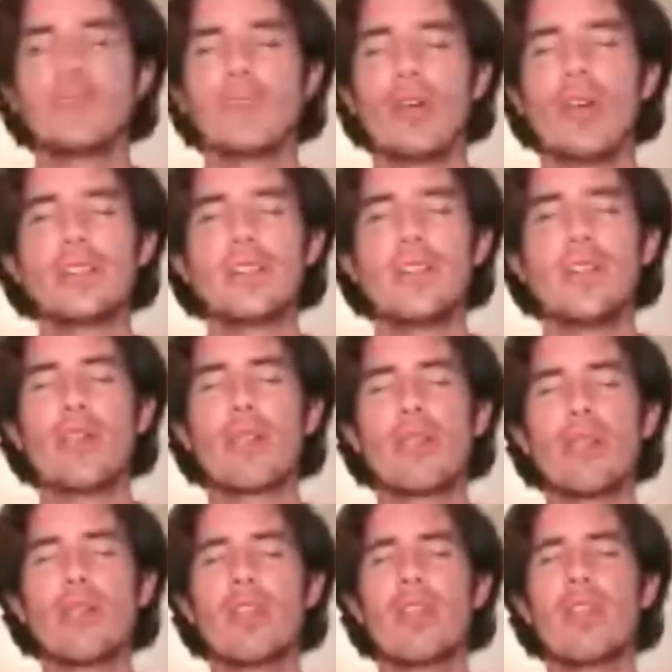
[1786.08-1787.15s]
crossing
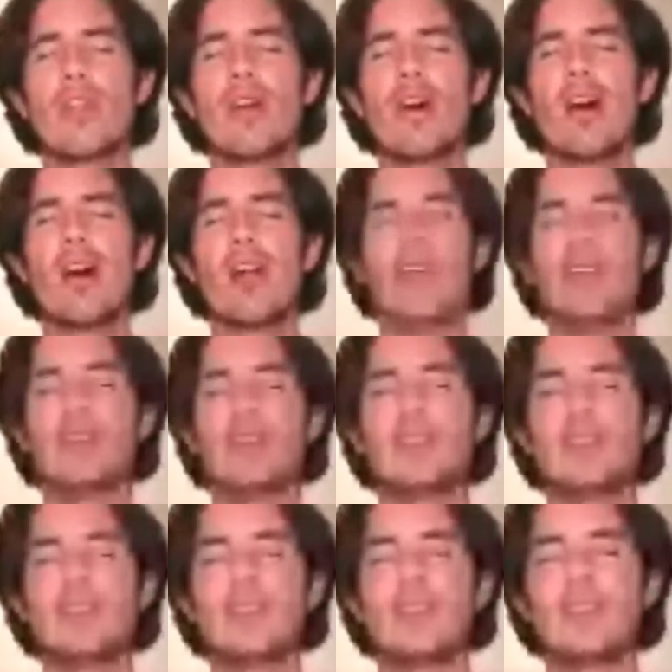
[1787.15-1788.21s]
through the third eye
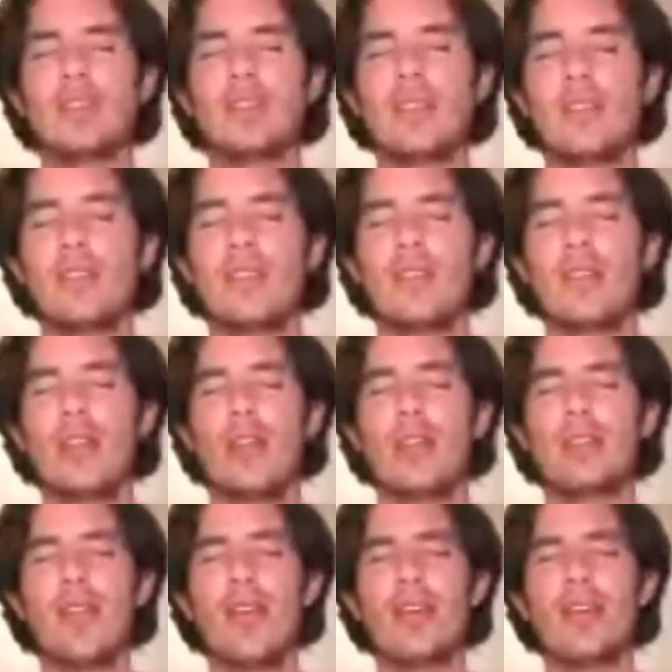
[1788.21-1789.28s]

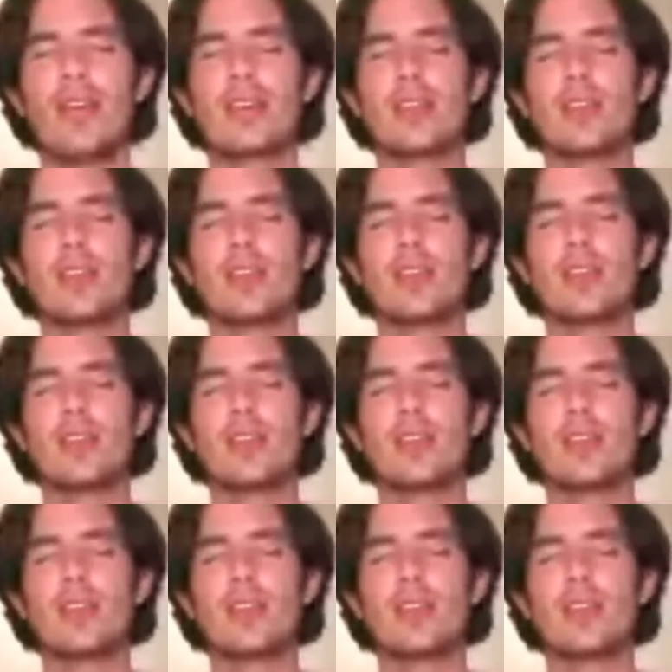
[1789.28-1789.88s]
and anchoring